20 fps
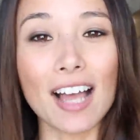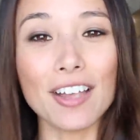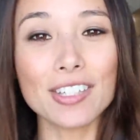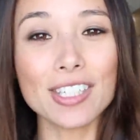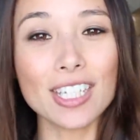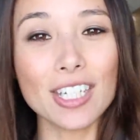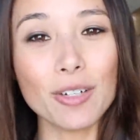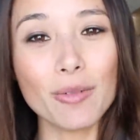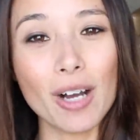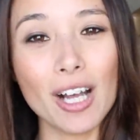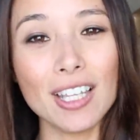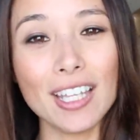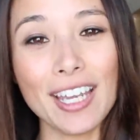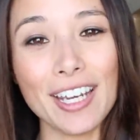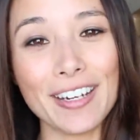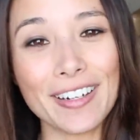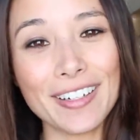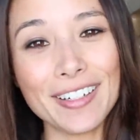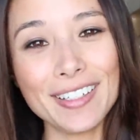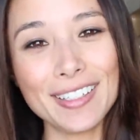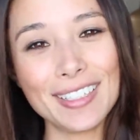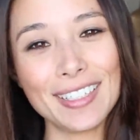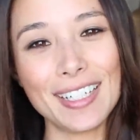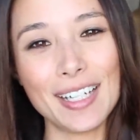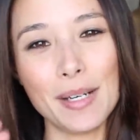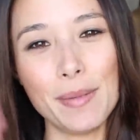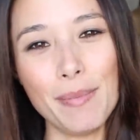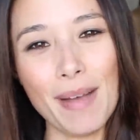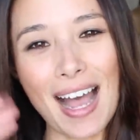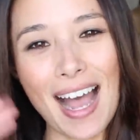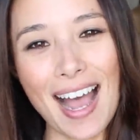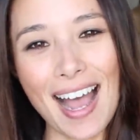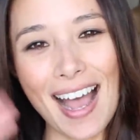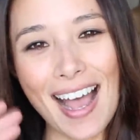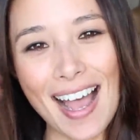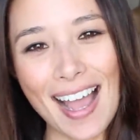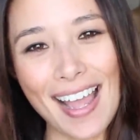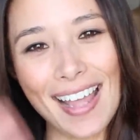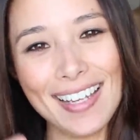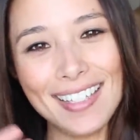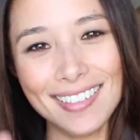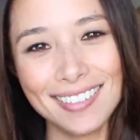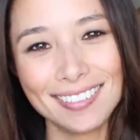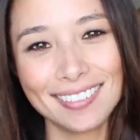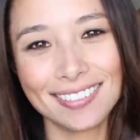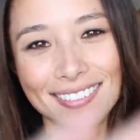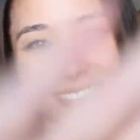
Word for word: I'll see you all later. Bye!